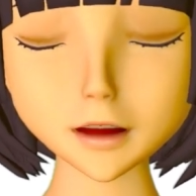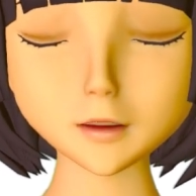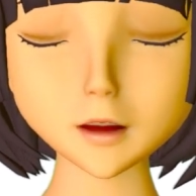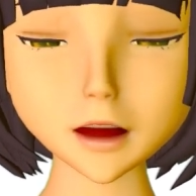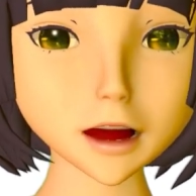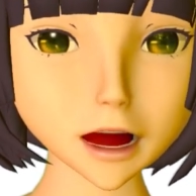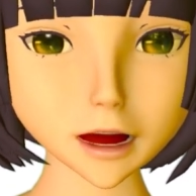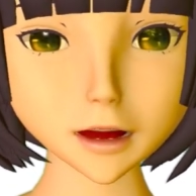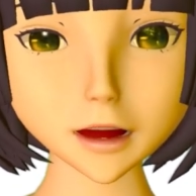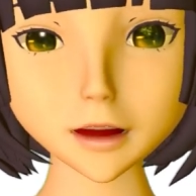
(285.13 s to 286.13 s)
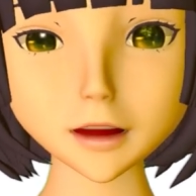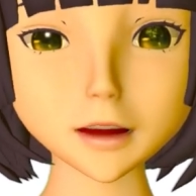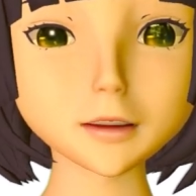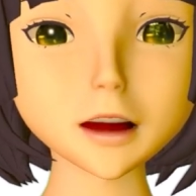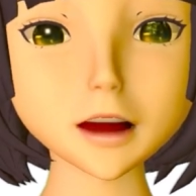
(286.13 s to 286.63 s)
and kireina
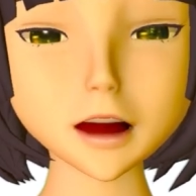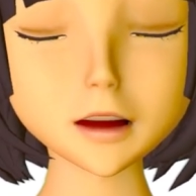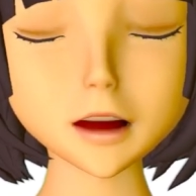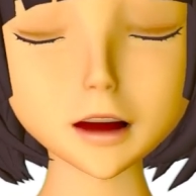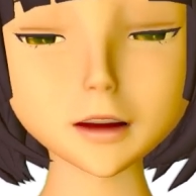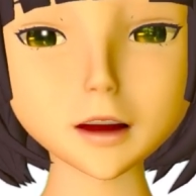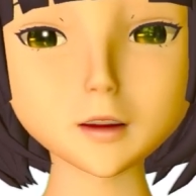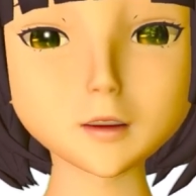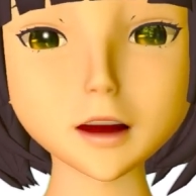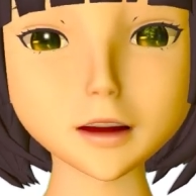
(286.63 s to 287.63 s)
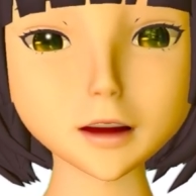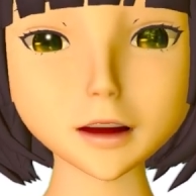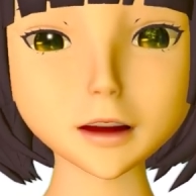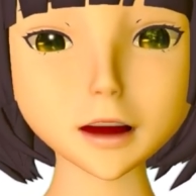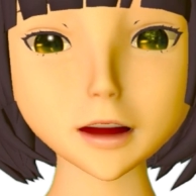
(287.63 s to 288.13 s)
is regarded as a unit
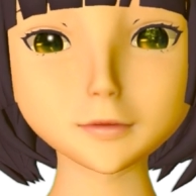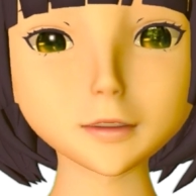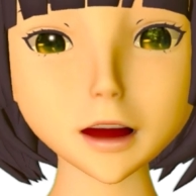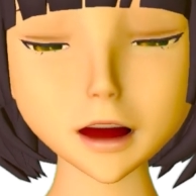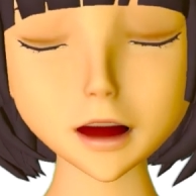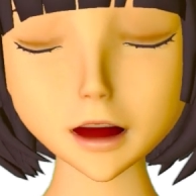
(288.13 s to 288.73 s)
in itself.